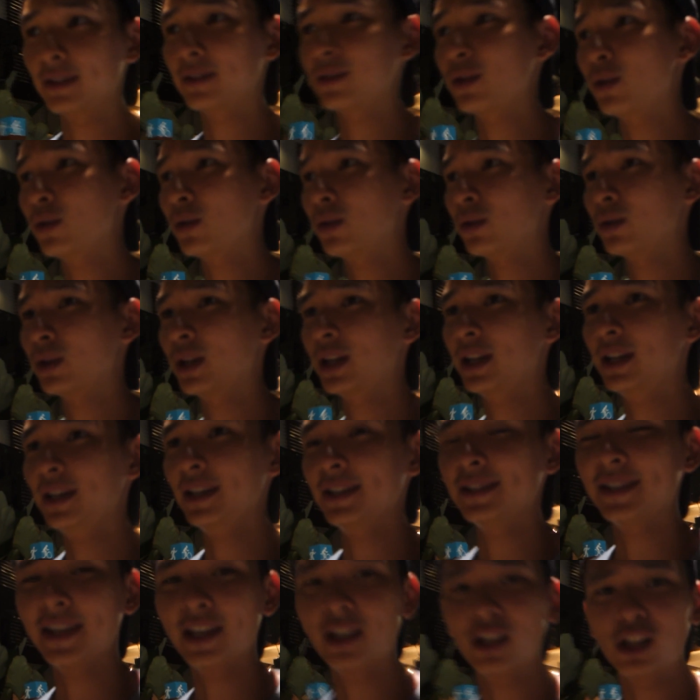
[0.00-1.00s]
So
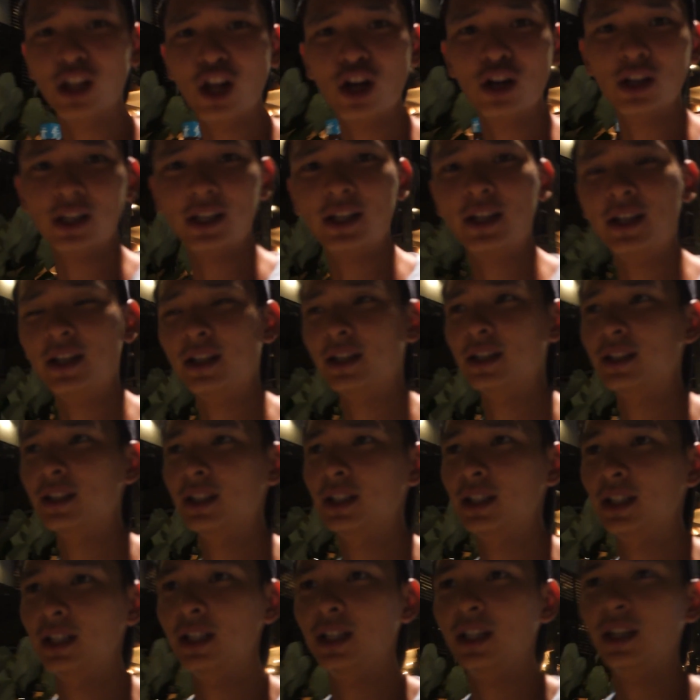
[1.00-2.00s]
it's 8 o'clock.
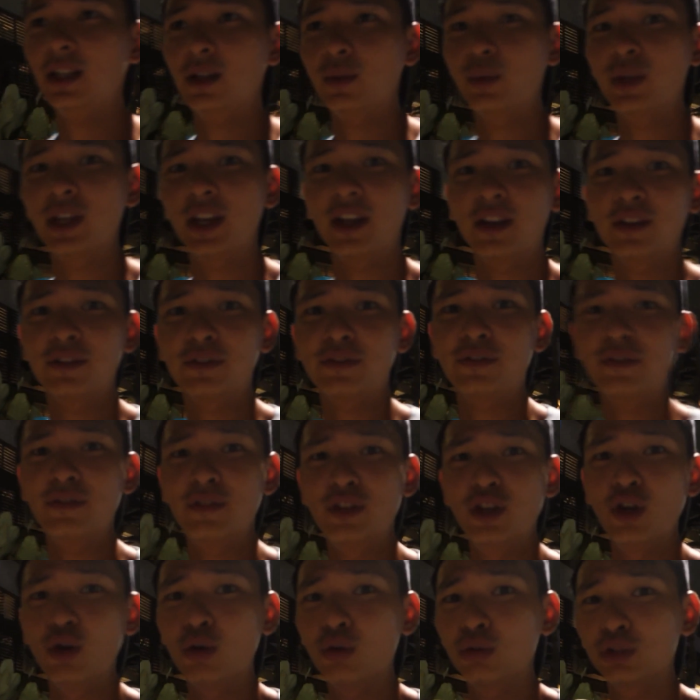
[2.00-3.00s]
We have
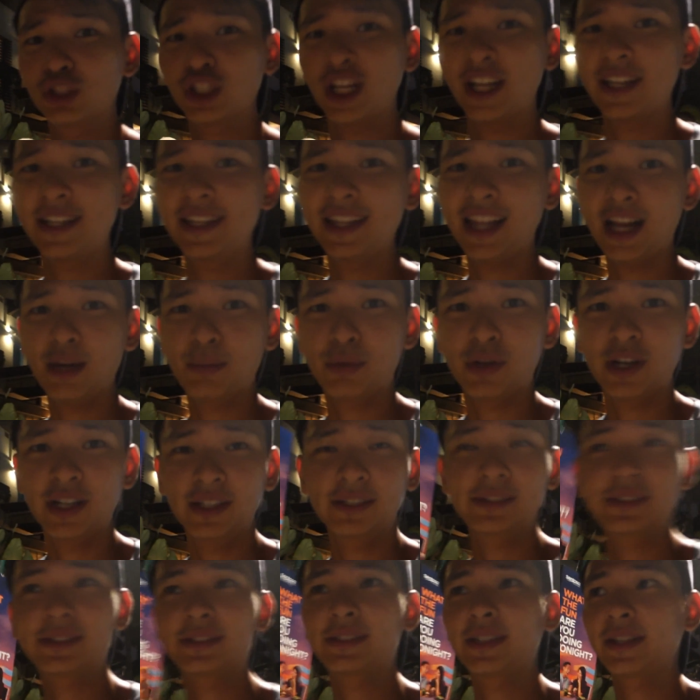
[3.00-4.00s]
no shiny
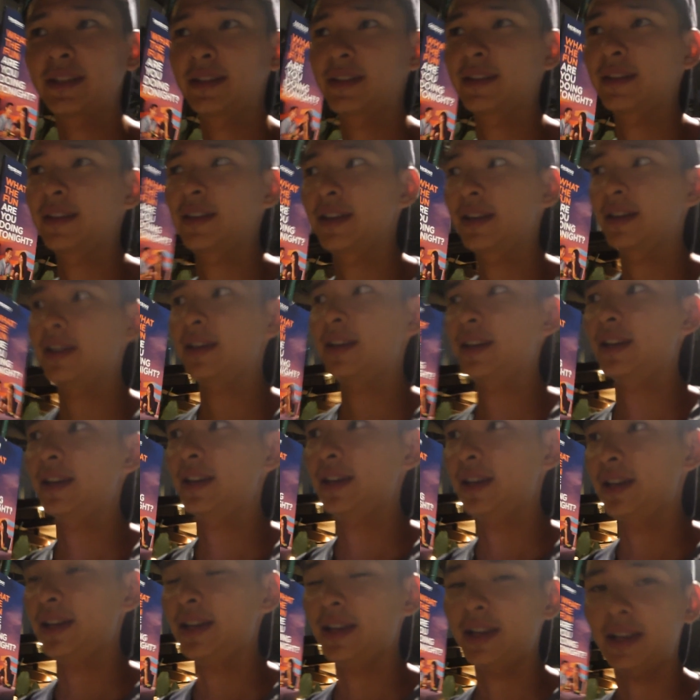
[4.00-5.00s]
Lapras.
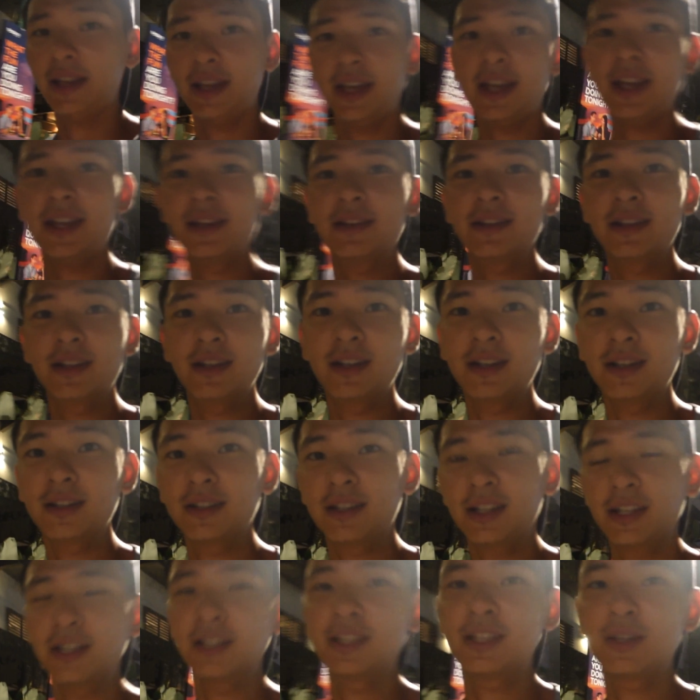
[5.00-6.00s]
And uh,
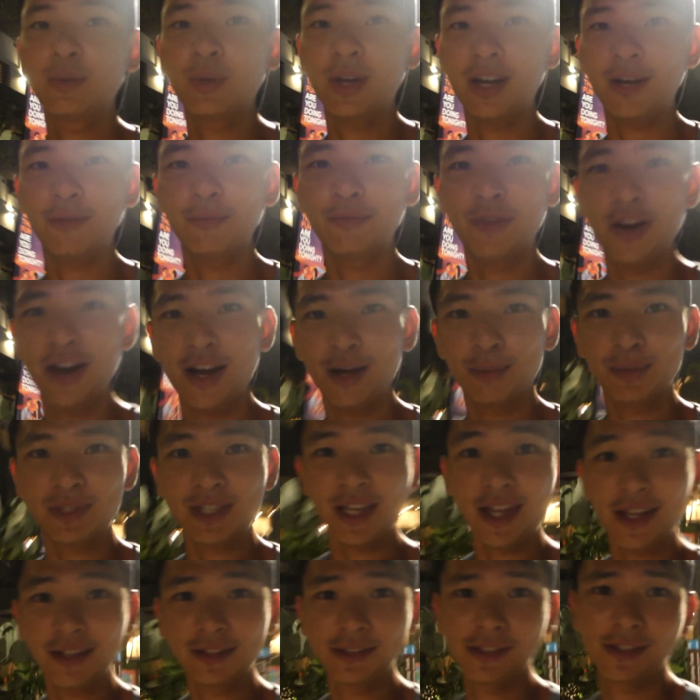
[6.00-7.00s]
clearly we are very
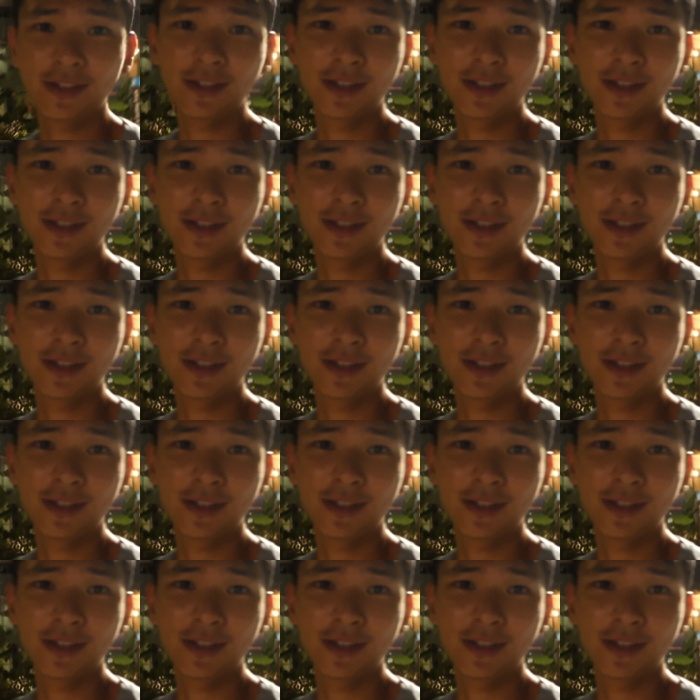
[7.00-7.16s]
upset.